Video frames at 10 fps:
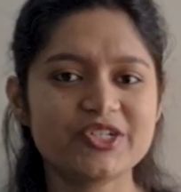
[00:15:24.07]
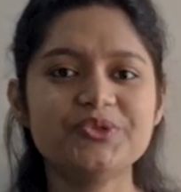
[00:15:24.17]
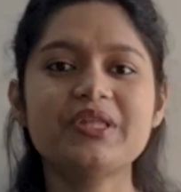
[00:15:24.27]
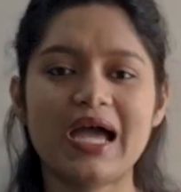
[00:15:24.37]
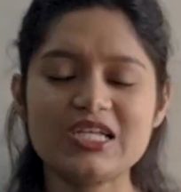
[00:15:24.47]

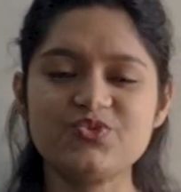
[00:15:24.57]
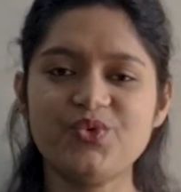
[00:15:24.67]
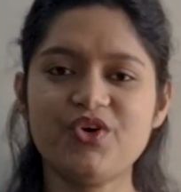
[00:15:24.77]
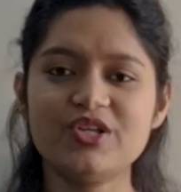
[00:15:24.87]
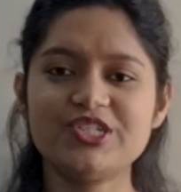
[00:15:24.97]
q thanks
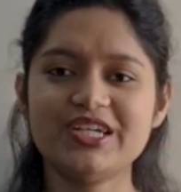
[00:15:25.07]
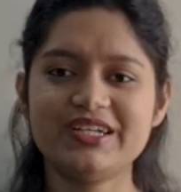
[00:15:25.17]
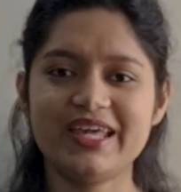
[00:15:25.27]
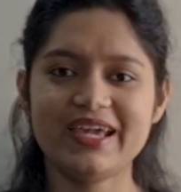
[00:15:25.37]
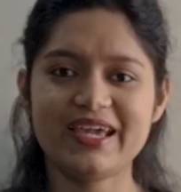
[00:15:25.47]
for watching
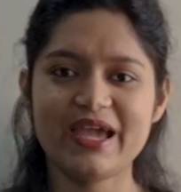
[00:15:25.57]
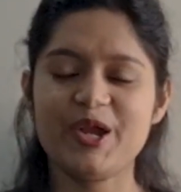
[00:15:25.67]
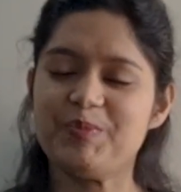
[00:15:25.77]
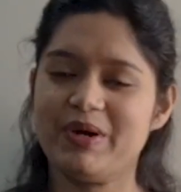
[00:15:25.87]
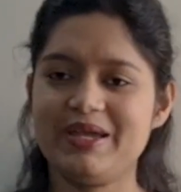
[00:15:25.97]
take
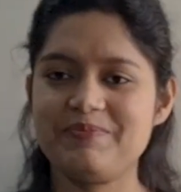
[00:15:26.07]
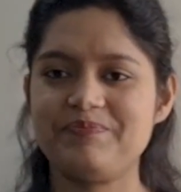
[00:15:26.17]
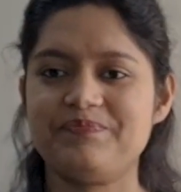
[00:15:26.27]
care bye